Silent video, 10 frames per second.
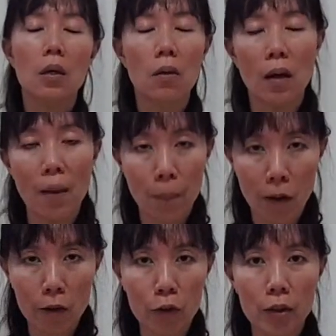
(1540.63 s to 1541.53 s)
yoga
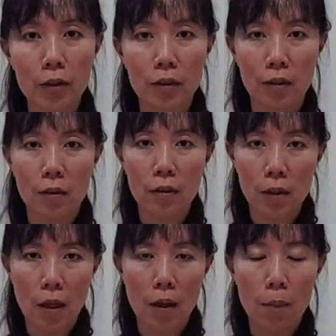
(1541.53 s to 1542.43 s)
postures.
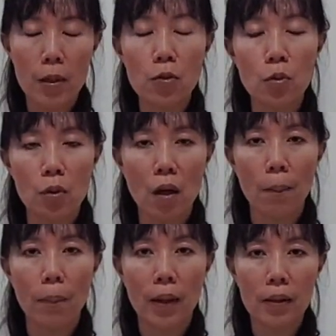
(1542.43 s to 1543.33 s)
Please do
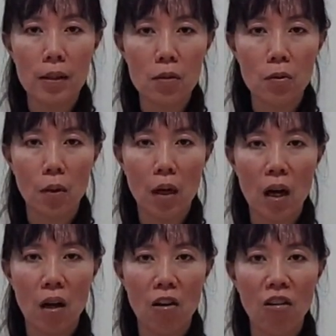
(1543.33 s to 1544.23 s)
not practice yoga